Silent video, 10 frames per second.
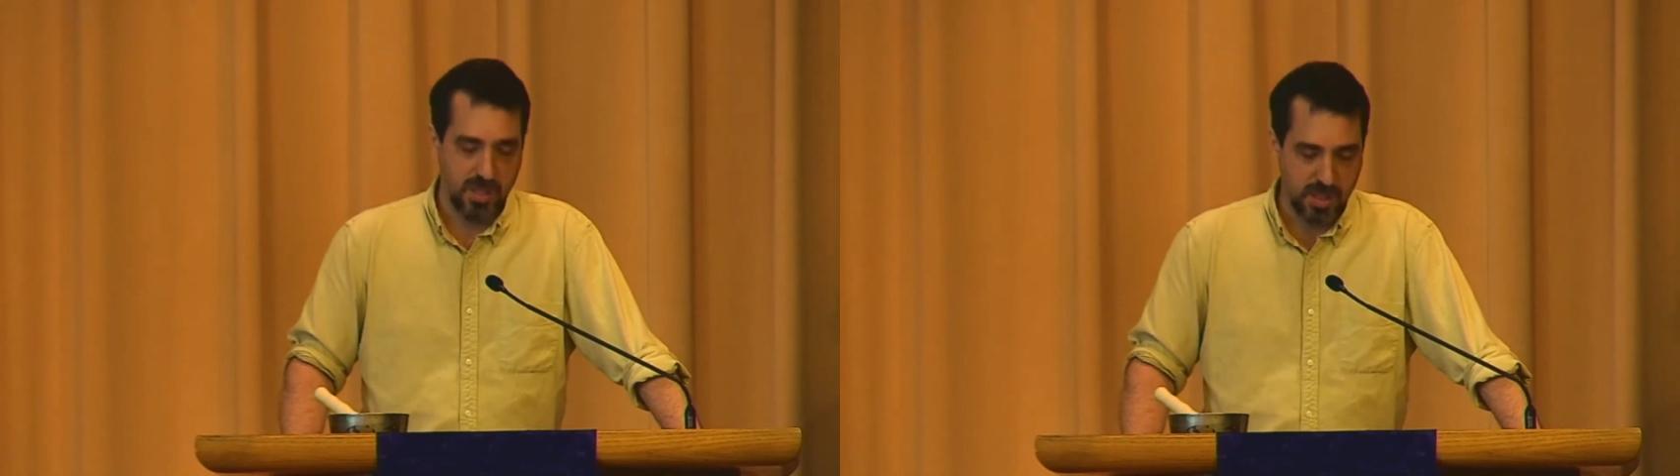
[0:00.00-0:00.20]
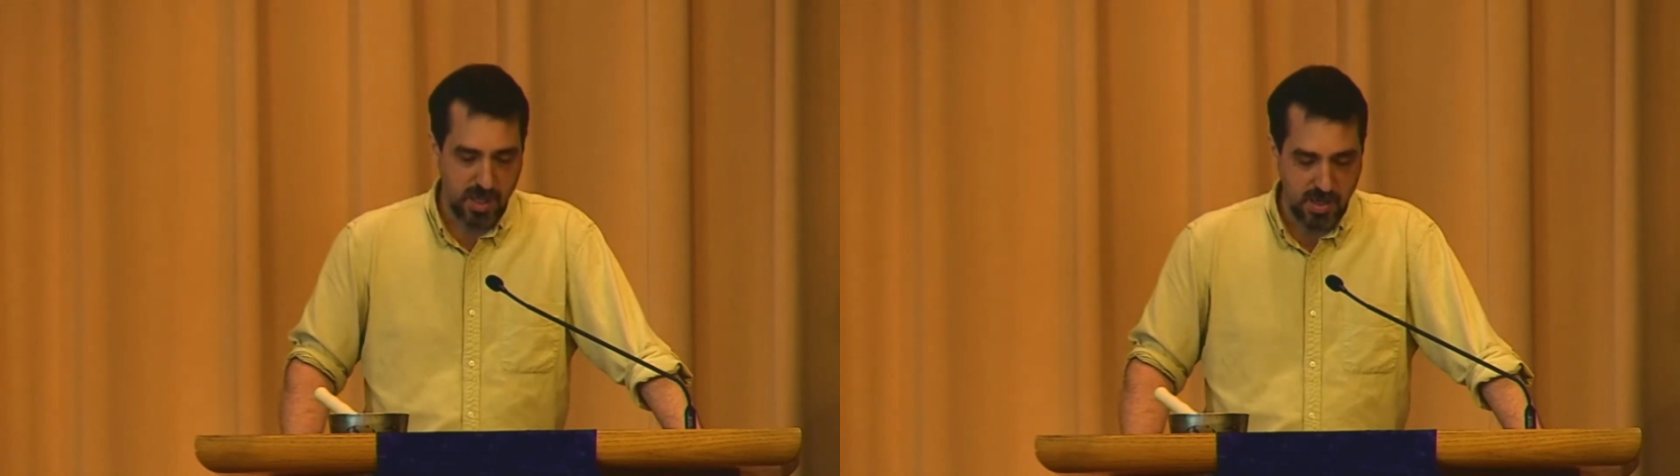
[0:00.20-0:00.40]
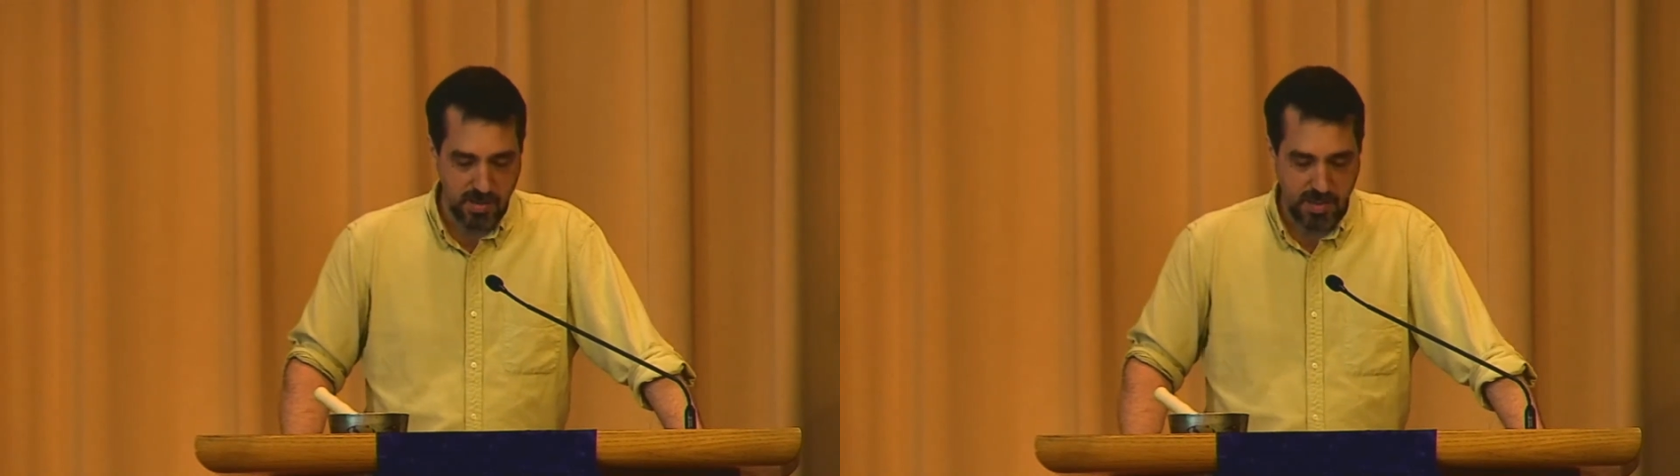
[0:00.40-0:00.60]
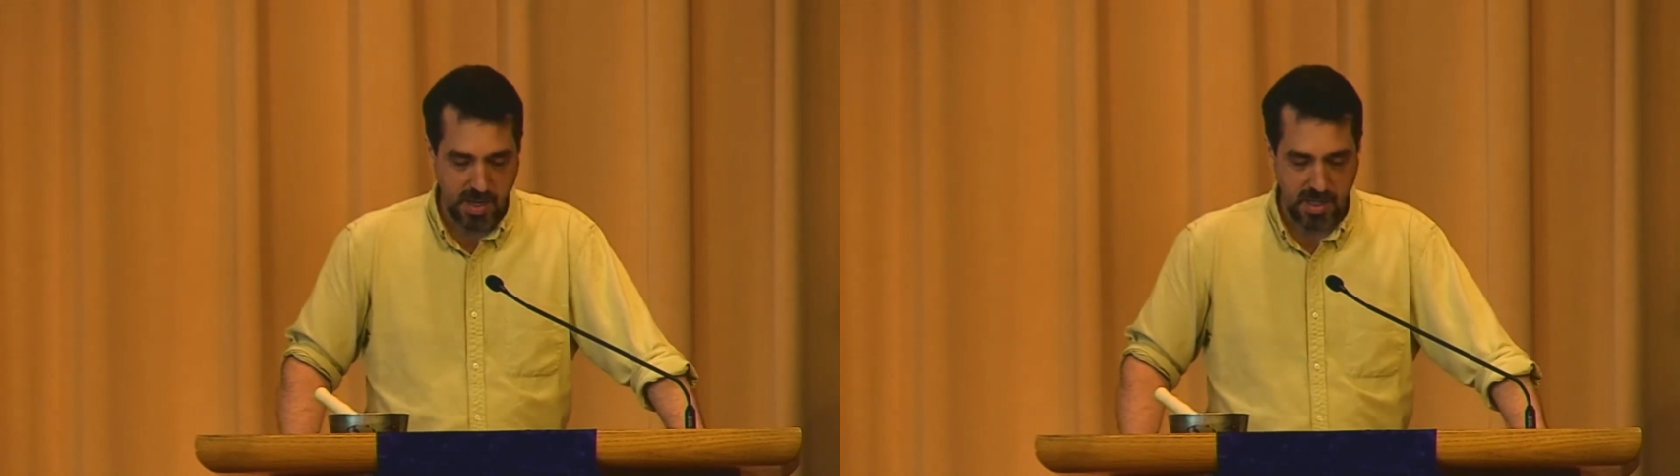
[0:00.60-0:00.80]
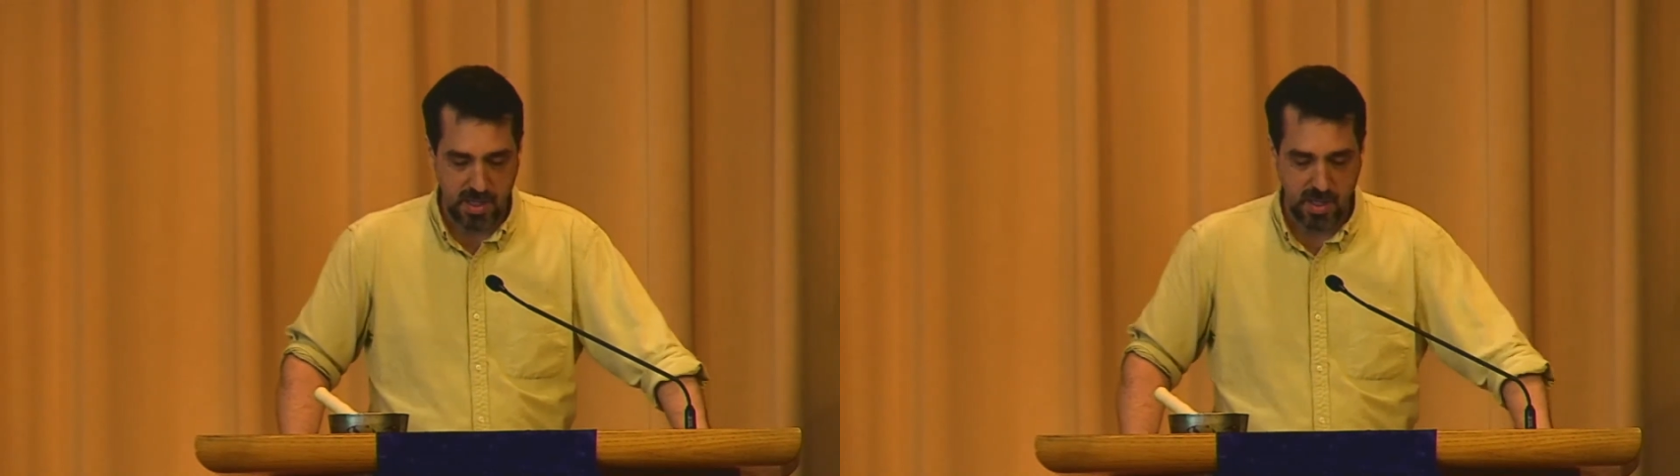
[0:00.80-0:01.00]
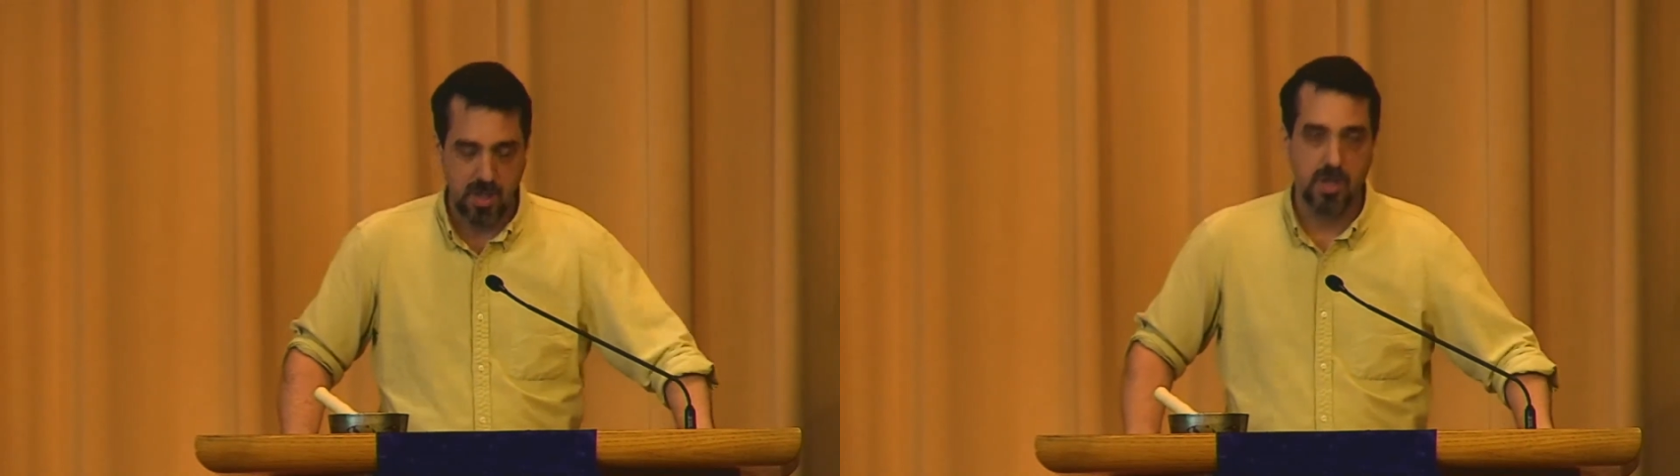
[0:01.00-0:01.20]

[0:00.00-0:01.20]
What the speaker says: as Kiribati,